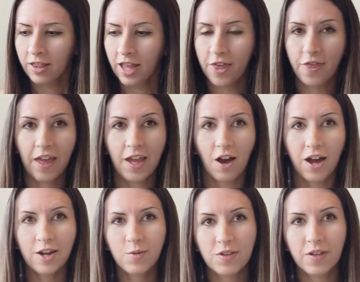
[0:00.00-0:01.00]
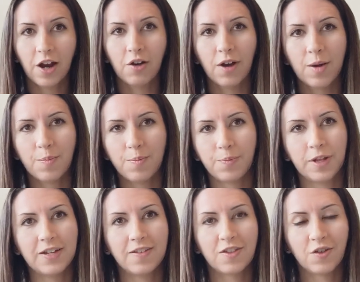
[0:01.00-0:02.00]
like, thank God he was there, right
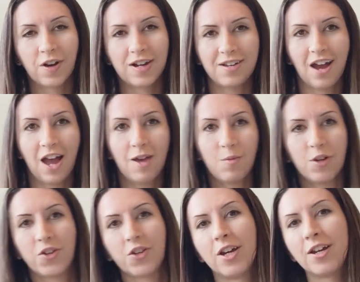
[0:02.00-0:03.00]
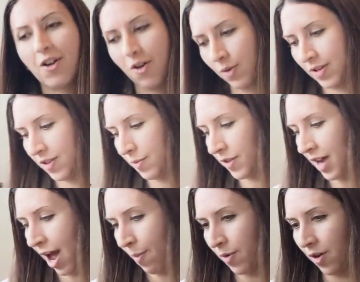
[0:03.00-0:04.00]
place at the right time, which always seems
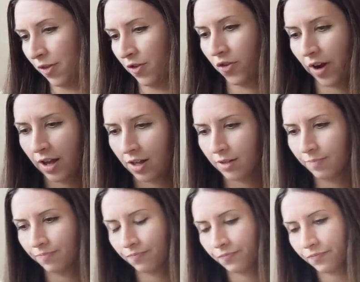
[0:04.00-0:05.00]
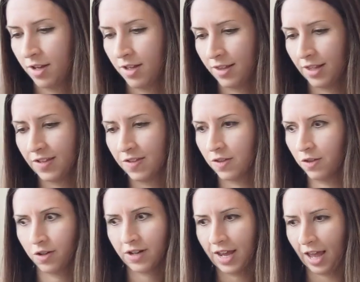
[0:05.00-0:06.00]
to happen on the trail. Lesson
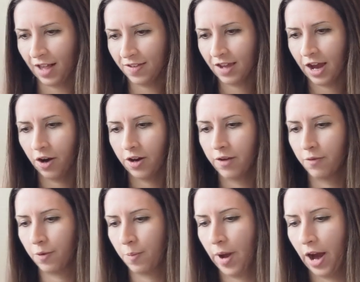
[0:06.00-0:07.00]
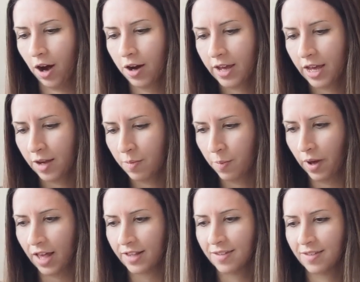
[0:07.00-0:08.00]
learned, I guess, carry a repair kit,
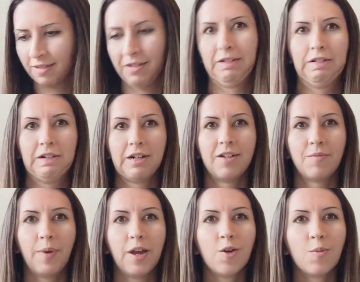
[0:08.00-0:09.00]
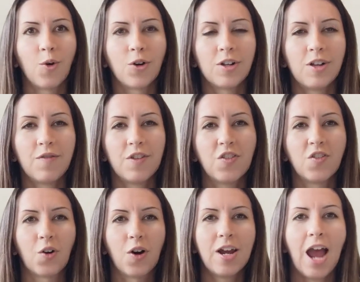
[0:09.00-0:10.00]
but bigger moral of the
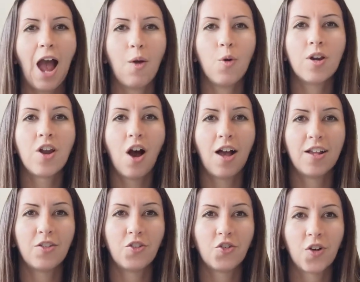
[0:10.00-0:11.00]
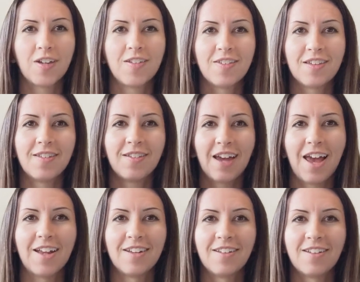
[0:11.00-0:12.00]
story, I would not trust this
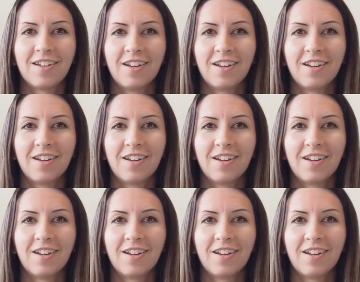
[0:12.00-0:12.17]
tent